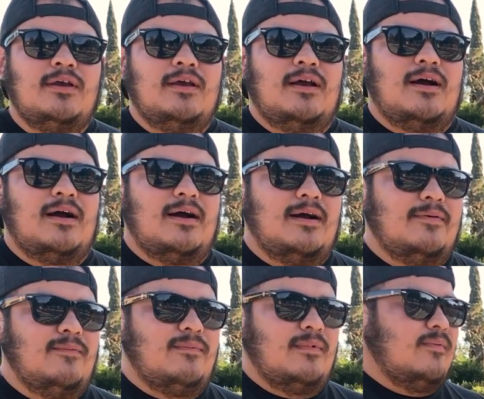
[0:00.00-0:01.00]

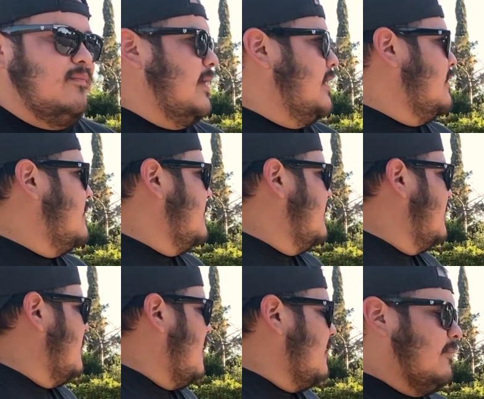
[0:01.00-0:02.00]
When
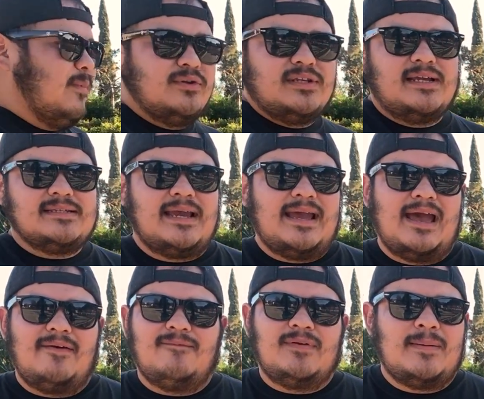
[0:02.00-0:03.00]
all the bolt-ons I
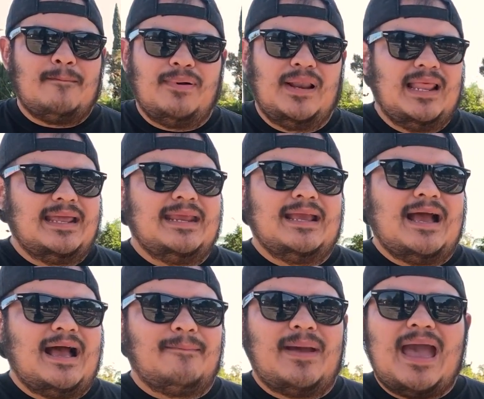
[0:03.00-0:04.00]
have, plenty.
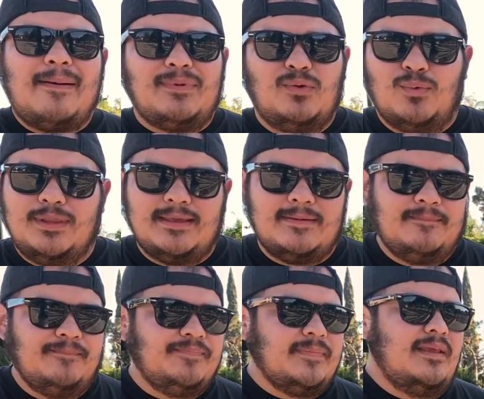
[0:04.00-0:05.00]
I'm happy with
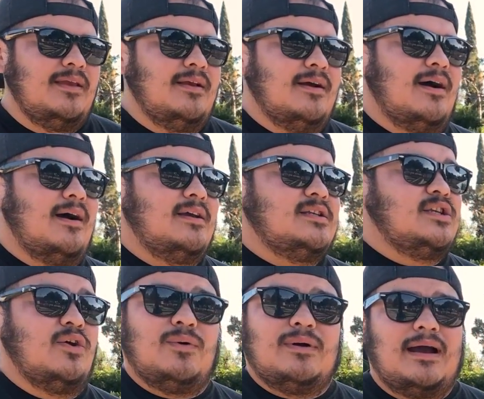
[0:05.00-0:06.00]
it.
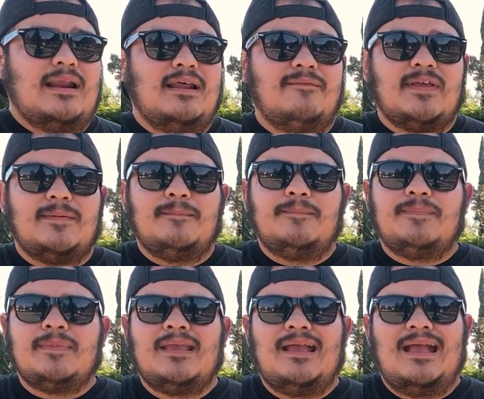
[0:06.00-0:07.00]
So I love it.
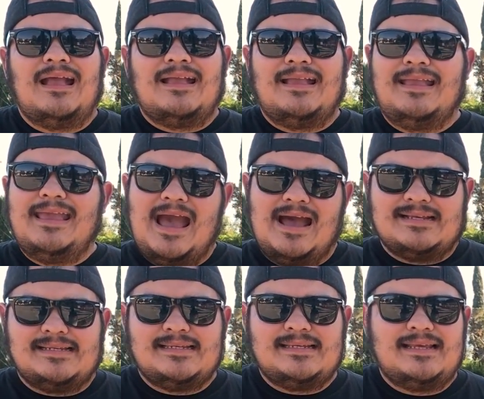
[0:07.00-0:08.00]

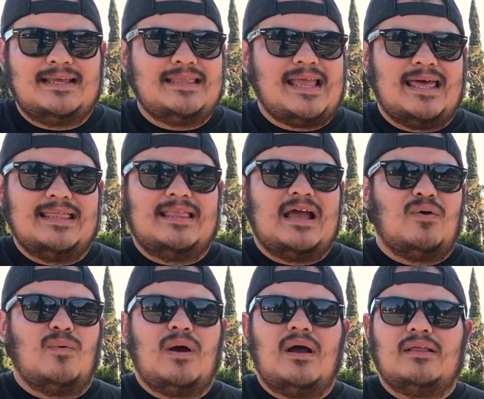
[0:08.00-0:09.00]
Gas.
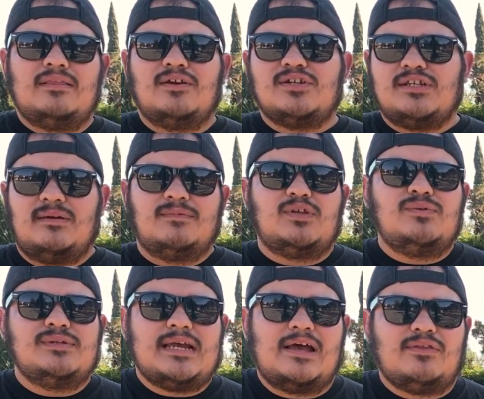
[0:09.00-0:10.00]
Now, there's some
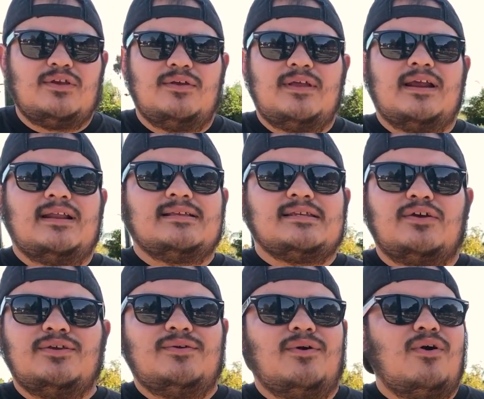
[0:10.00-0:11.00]
tunes out there that are going to tell
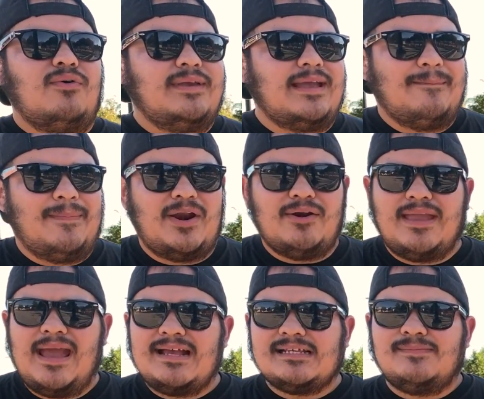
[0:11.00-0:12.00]
you, oh, you get better
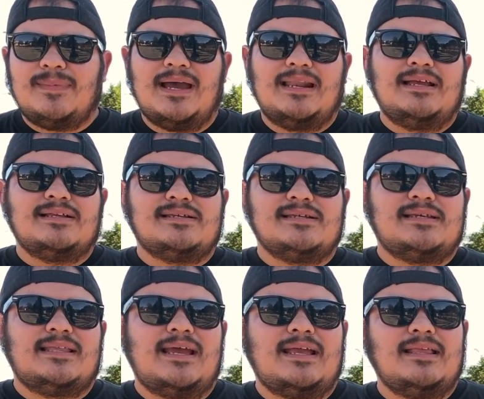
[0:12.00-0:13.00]
gas mileage, this
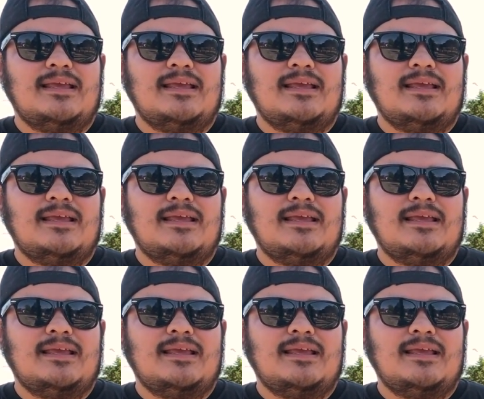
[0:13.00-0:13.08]
and that.